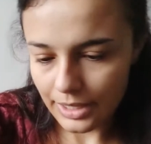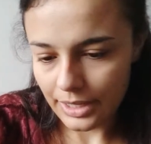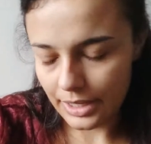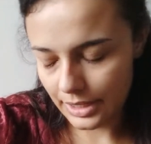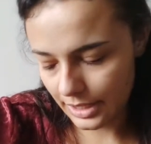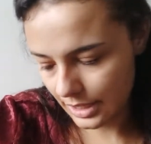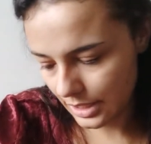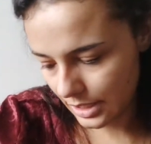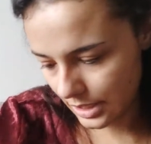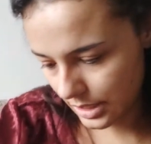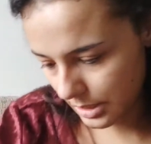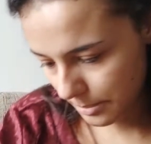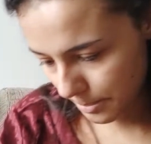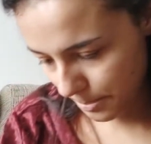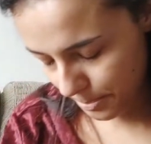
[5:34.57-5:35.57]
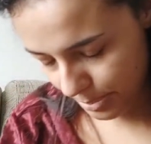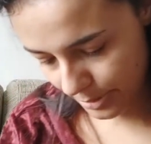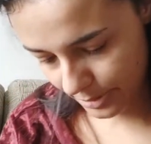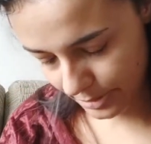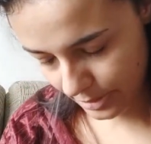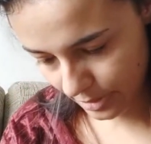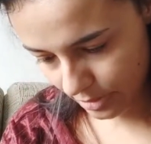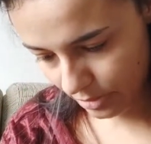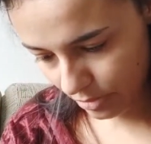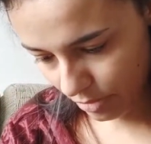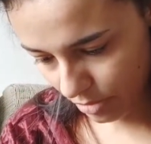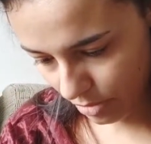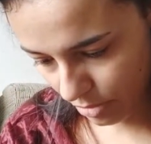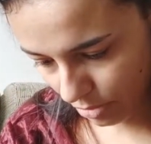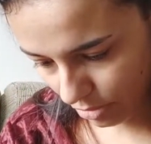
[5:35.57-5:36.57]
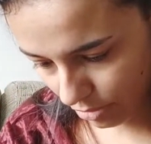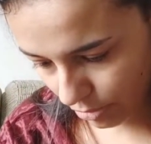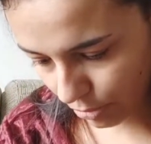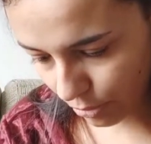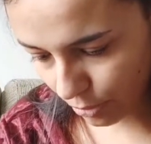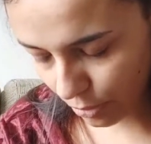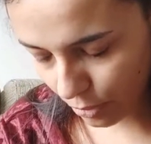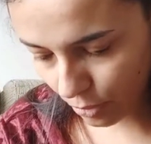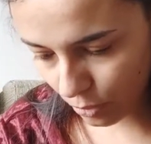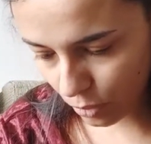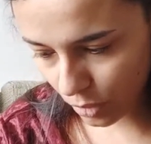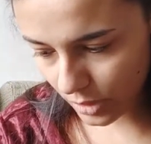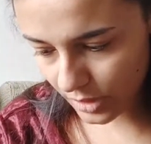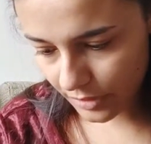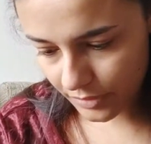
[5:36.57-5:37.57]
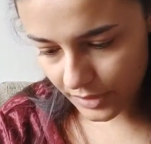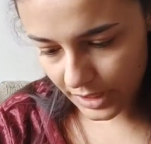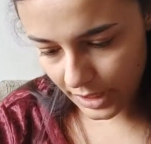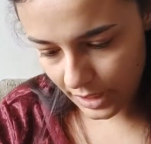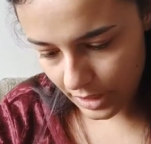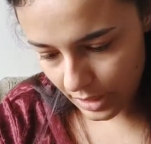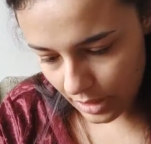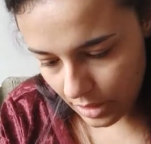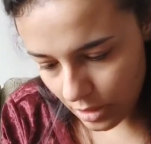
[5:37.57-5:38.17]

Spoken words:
and I'm gonna put through one of the